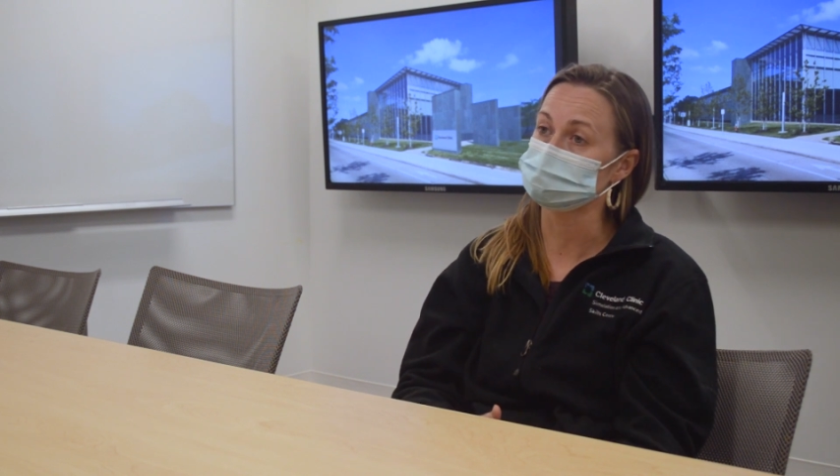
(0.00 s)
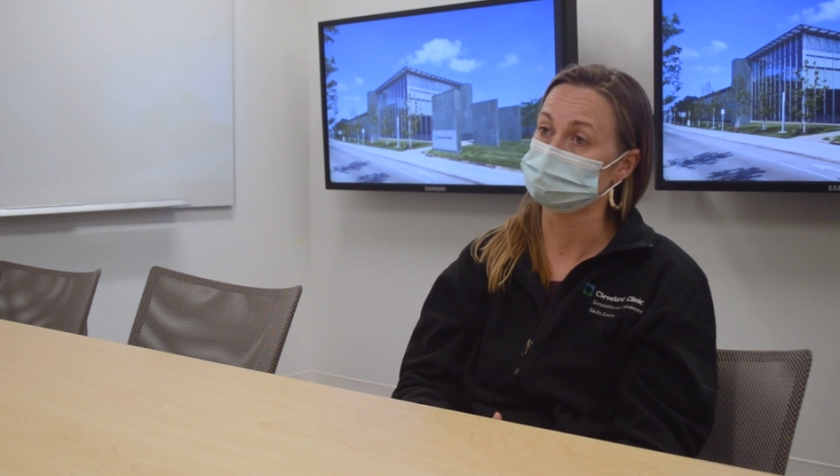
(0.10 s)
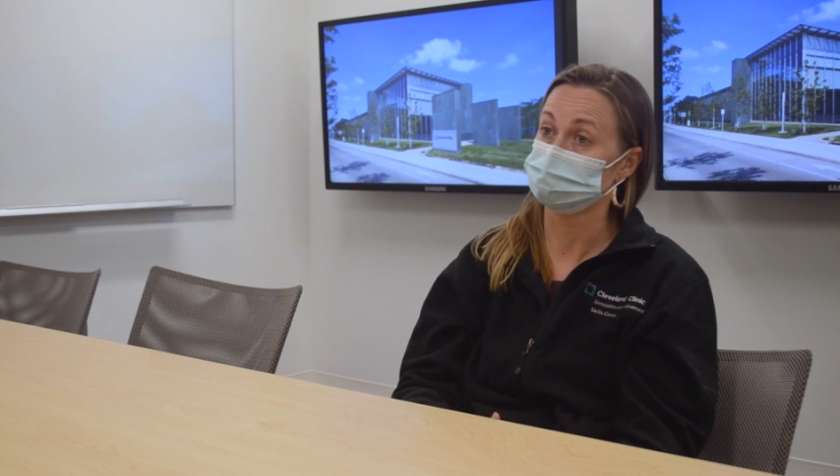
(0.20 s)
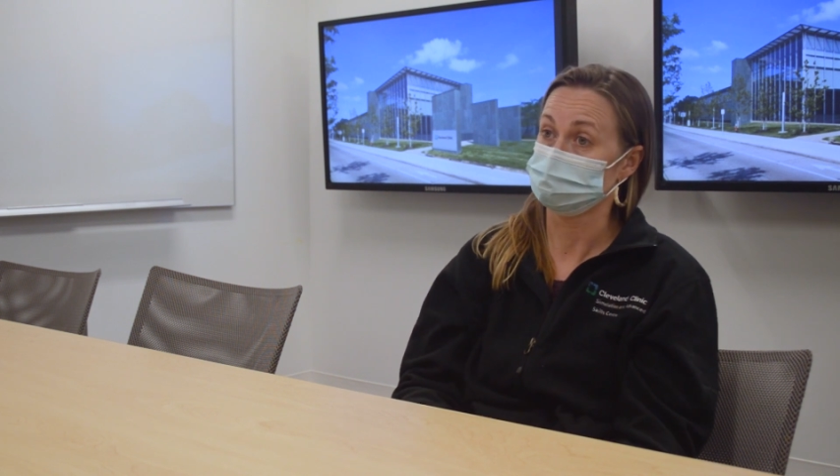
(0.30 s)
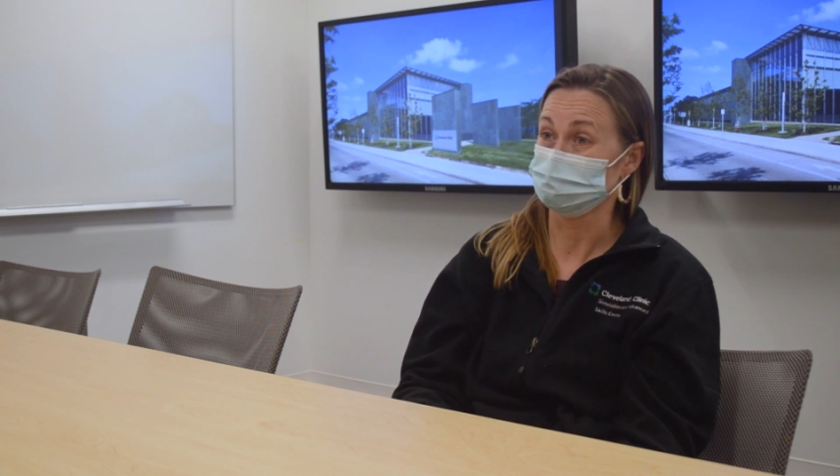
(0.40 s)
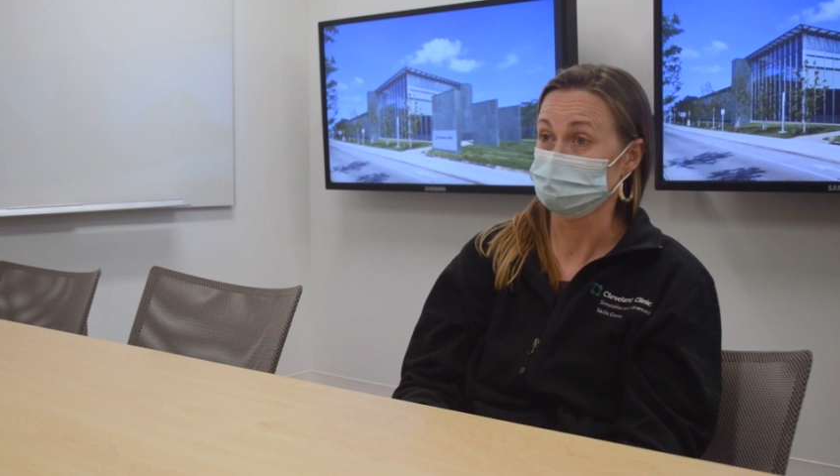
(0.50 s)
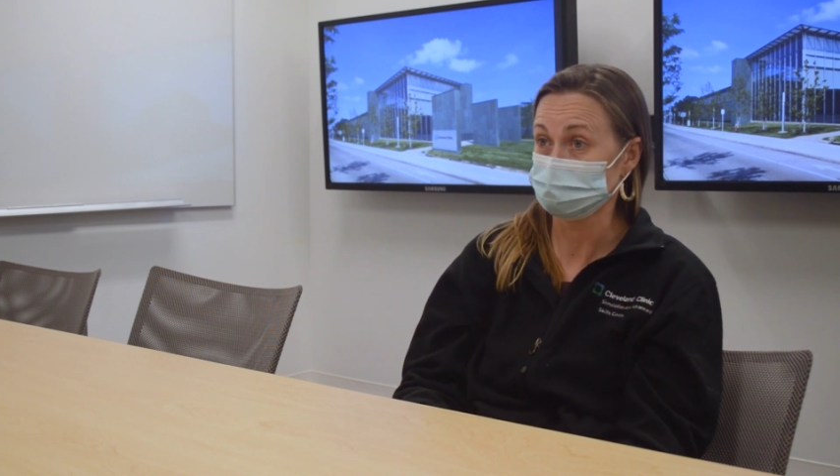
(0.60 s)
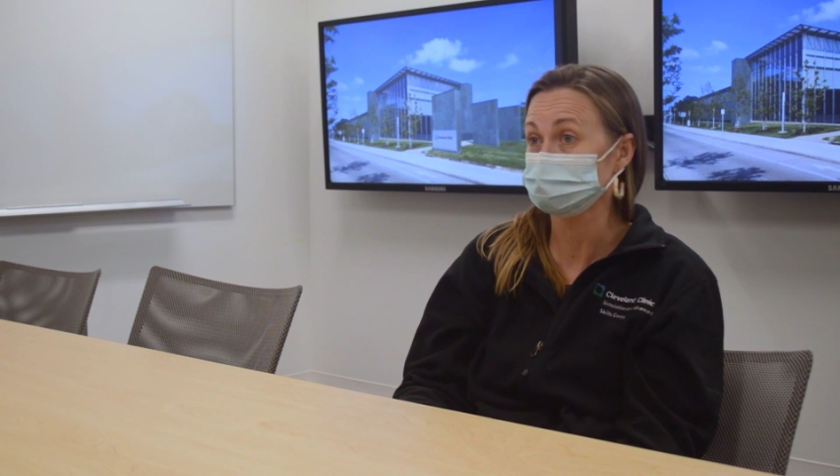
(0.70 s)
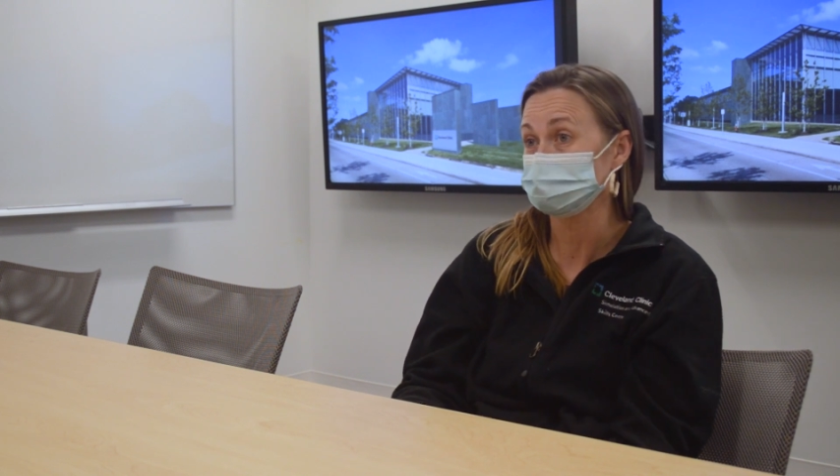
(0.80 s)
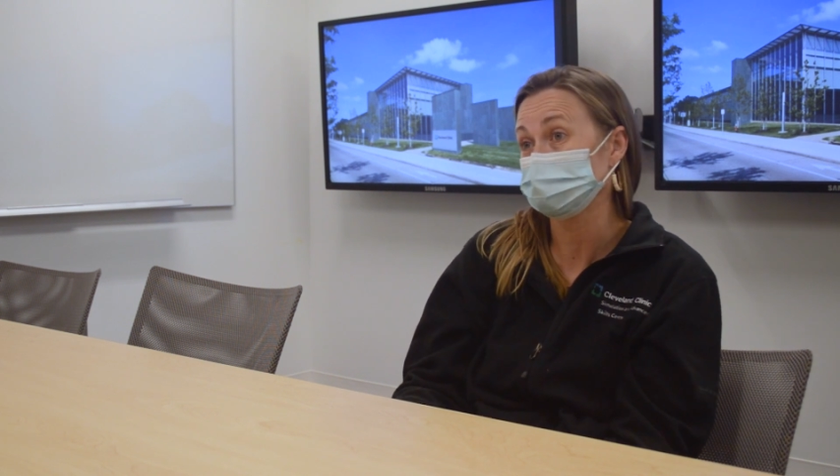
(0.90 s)
to
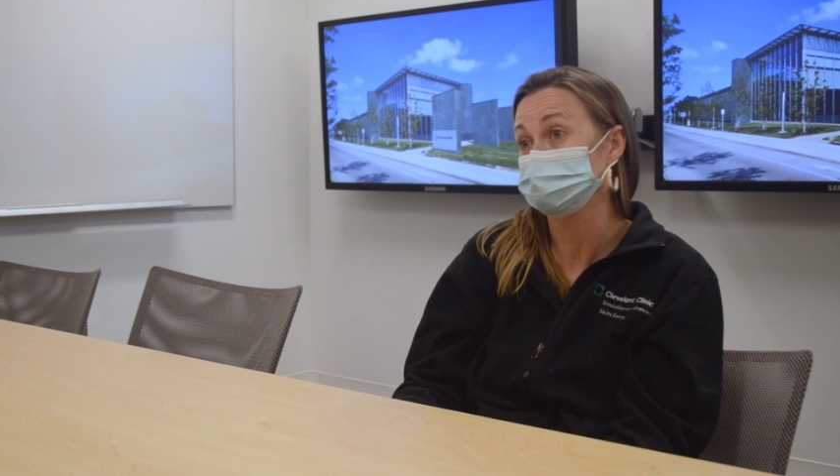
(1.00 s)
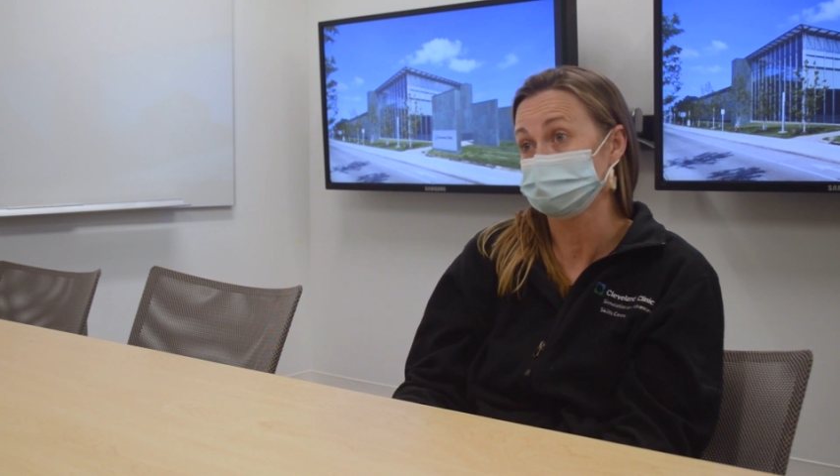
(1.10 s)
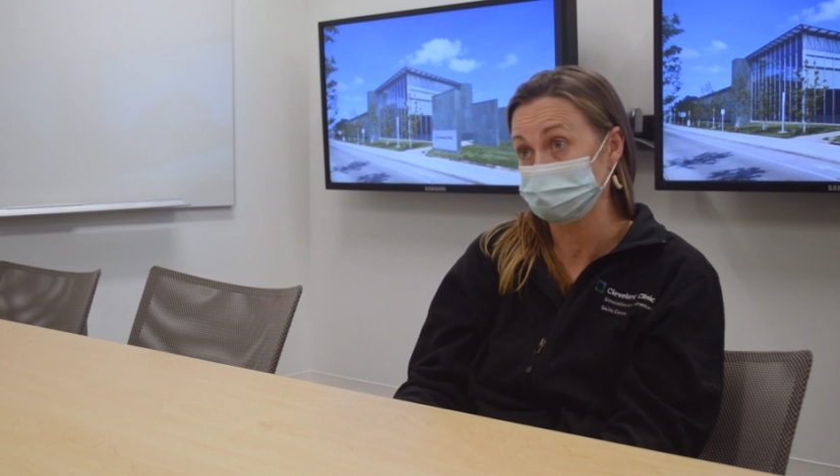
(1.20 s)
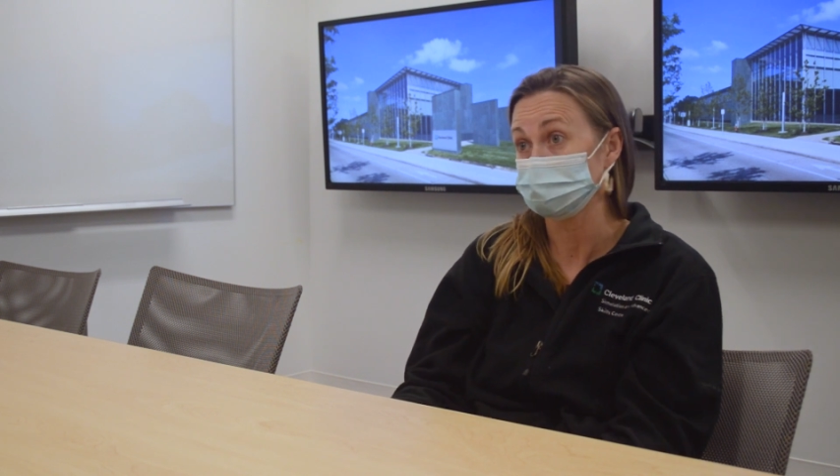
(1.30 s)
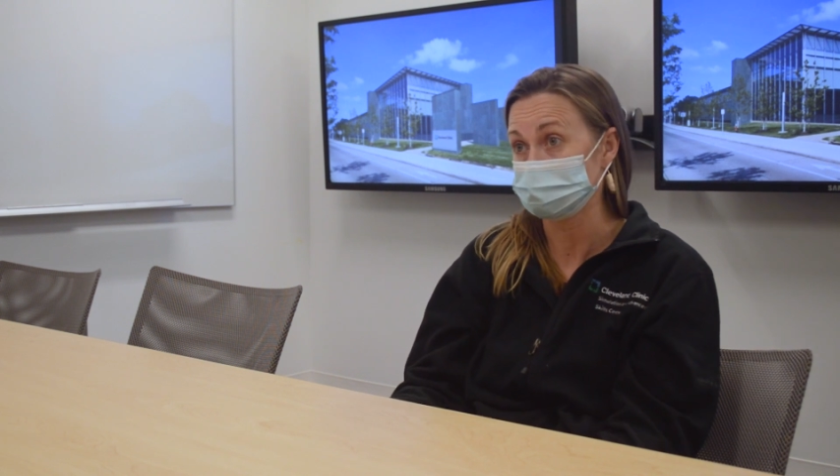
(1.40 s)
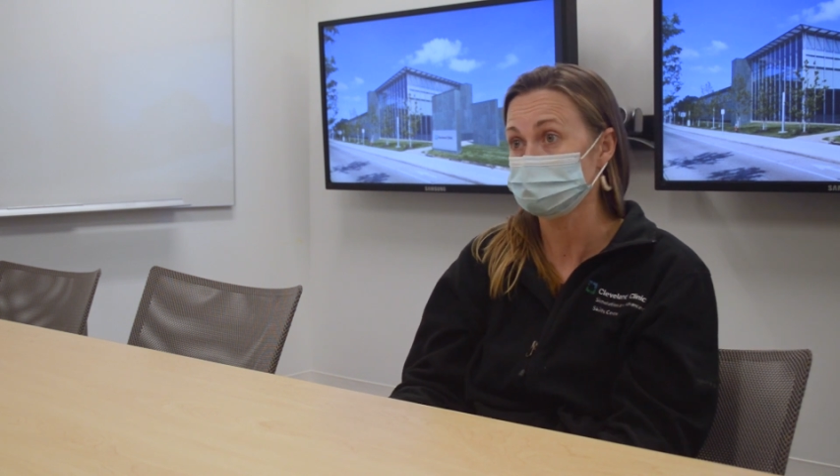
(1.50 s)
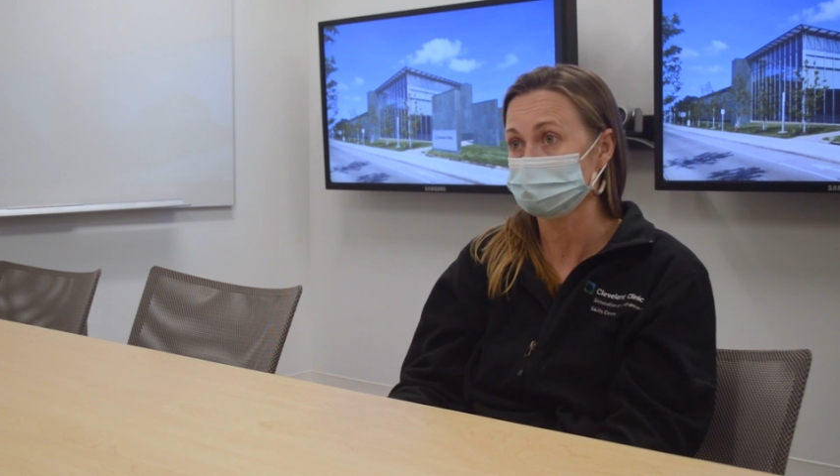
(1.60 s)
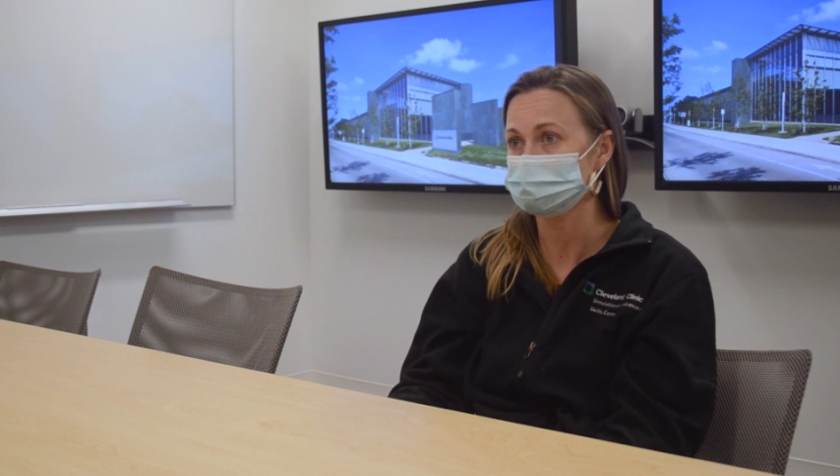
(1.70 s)
literally be able to do it?